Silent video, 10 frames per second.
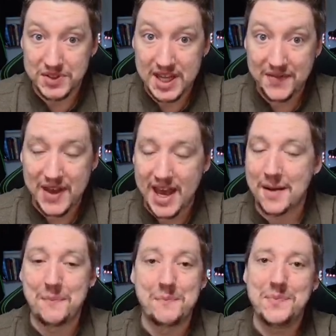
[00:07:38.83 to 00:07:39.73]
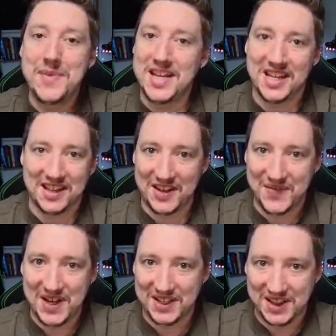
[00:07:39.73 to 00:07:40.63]
staff and immediately
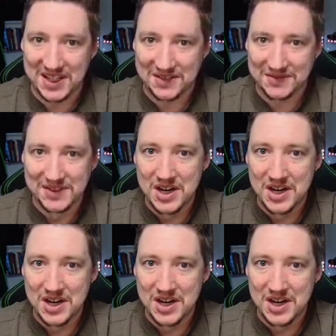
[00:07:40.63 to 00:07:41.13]
fell in love.